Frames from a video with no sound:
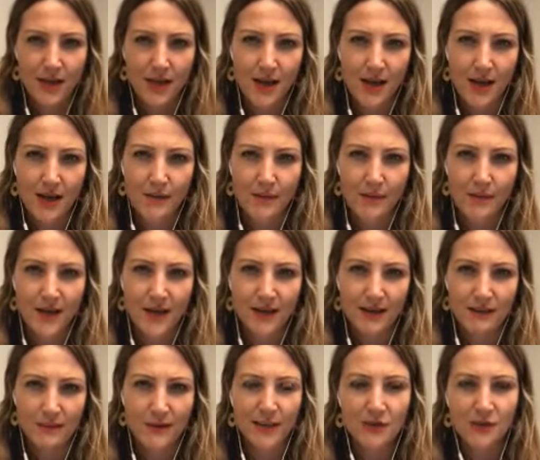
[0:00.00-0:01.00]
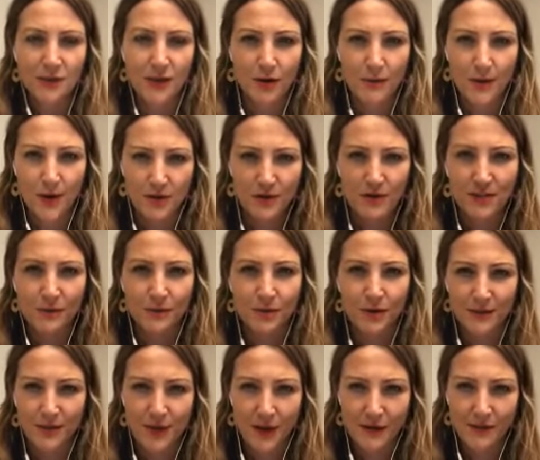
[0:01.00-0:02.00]
And I think mastering your emotions is one
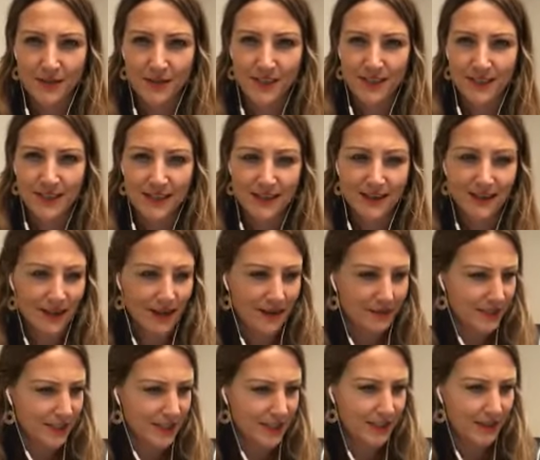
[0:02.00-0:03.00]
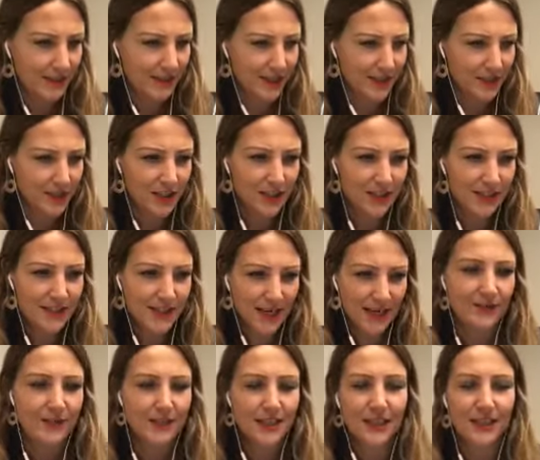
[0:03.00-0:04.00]
of those, isn't it? And resilience, actually,
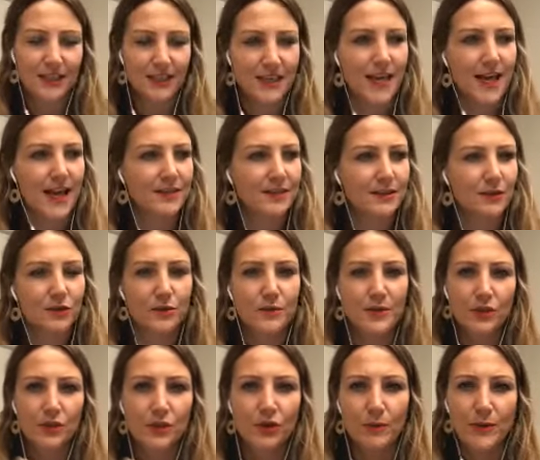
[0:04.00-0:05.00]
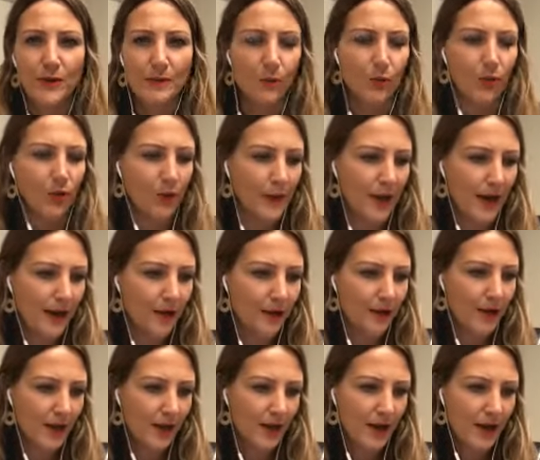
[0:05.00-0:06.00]
staying resilient. Yeah. So should we talk a bit more about
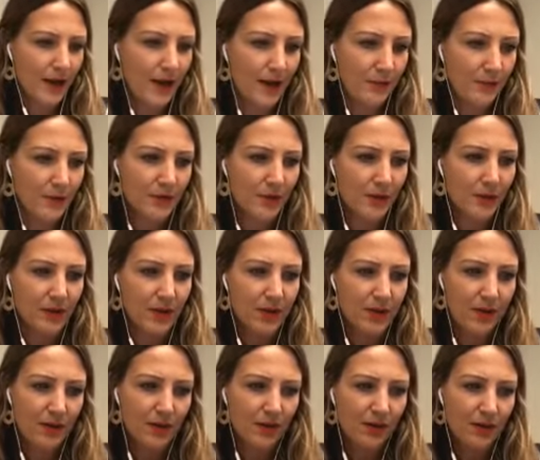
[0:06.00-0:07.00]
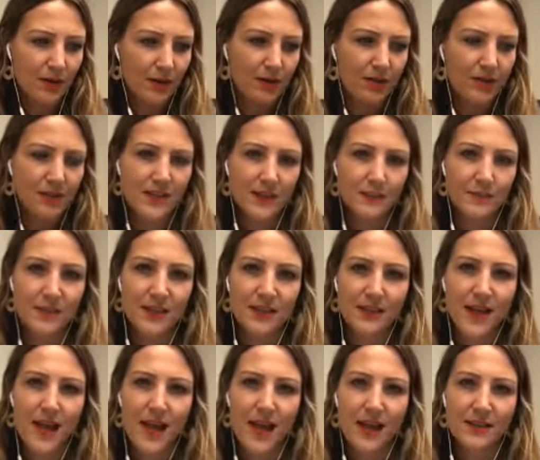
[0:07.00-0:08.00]
a few of the concepts in
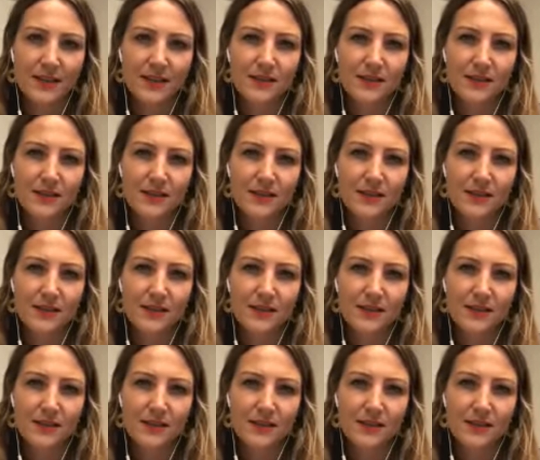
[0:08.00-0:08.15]
that?